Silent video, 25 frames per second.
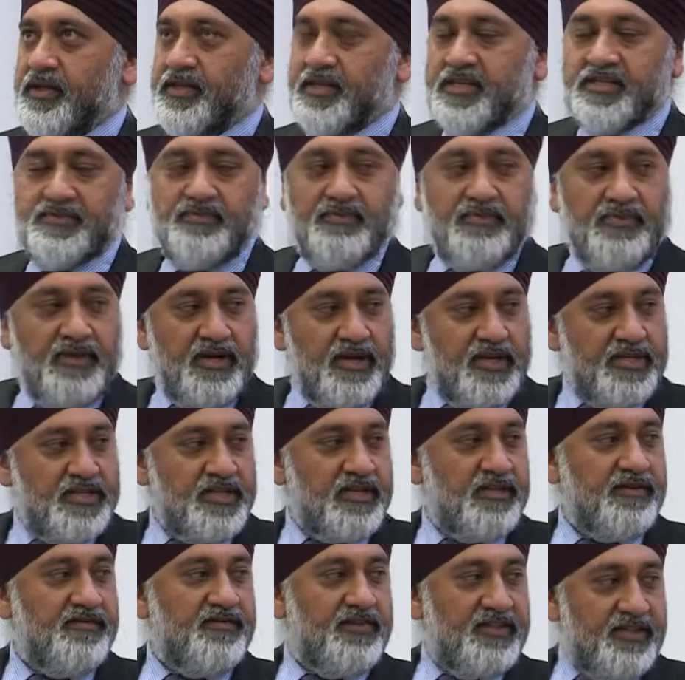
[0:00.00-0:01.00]
And this
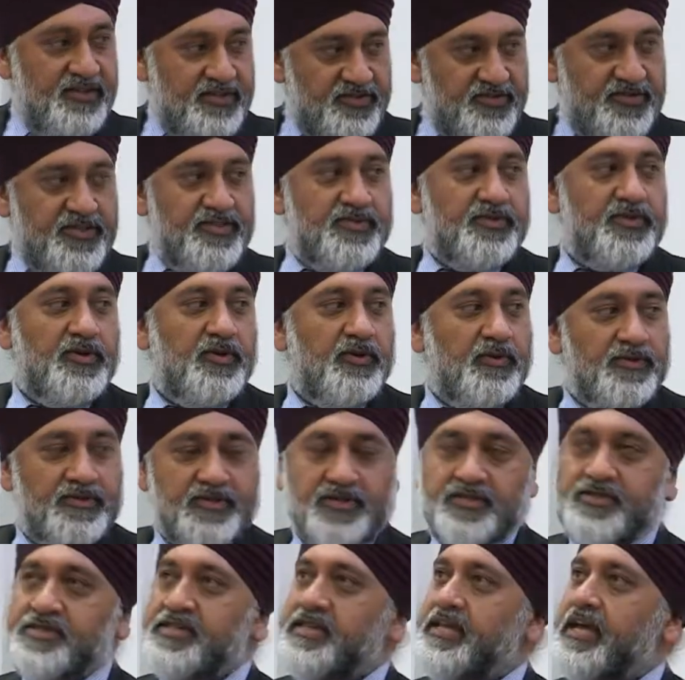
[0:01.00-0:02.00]
merging of industries we
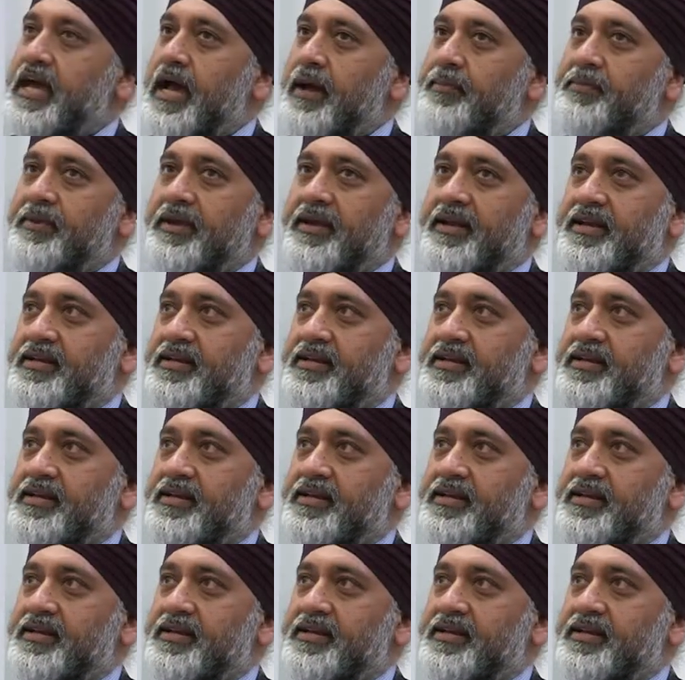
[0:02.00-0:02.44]
also see happening,